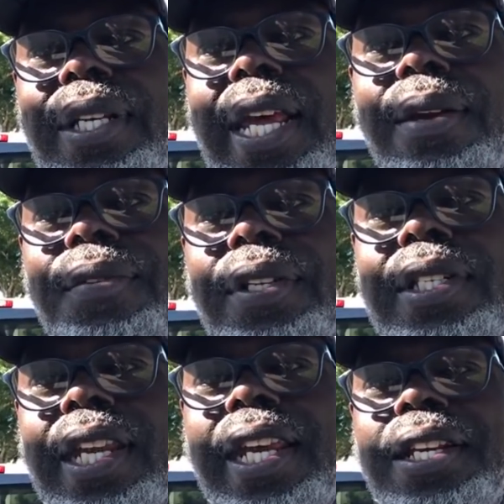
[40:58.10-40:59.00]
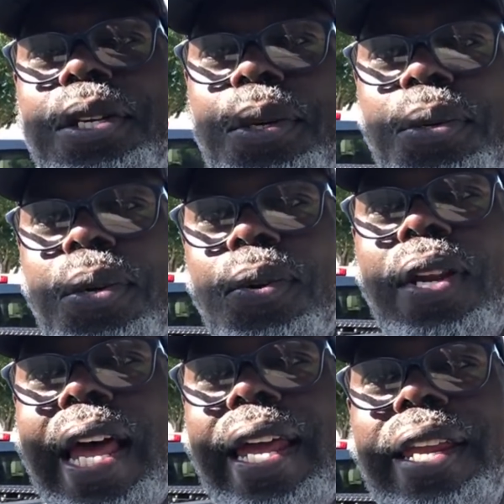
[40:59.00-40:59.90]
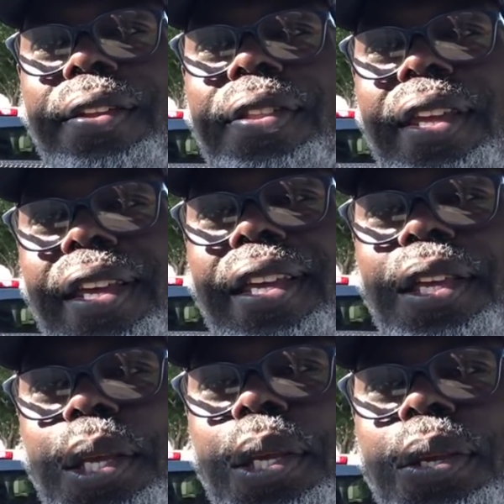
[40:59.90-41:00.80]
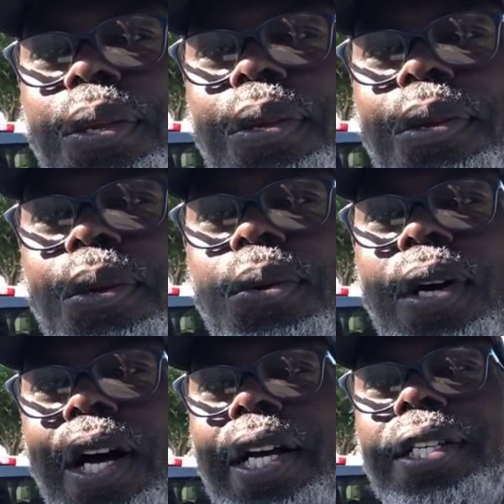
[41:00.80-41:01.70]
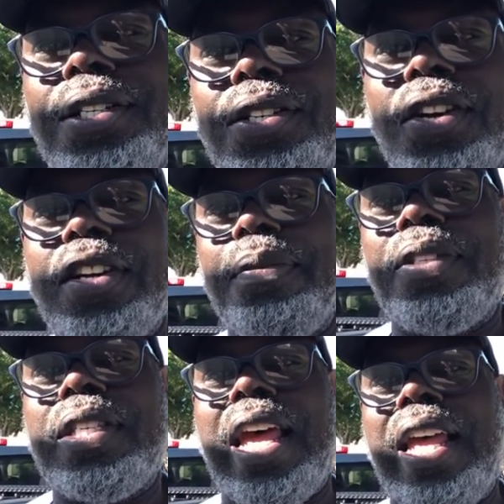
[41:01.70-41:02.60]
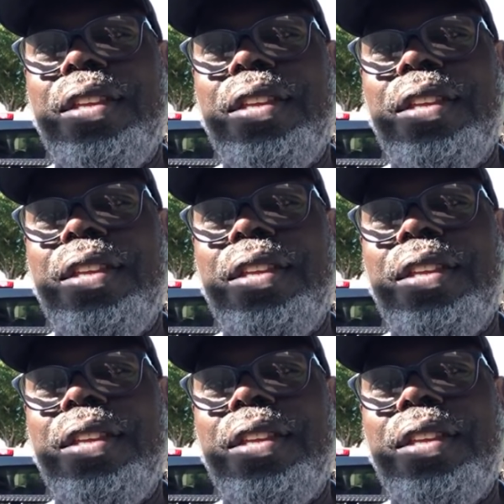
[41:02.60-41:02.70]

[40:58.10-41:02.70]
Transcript: David said to Goliath, you uncircumcised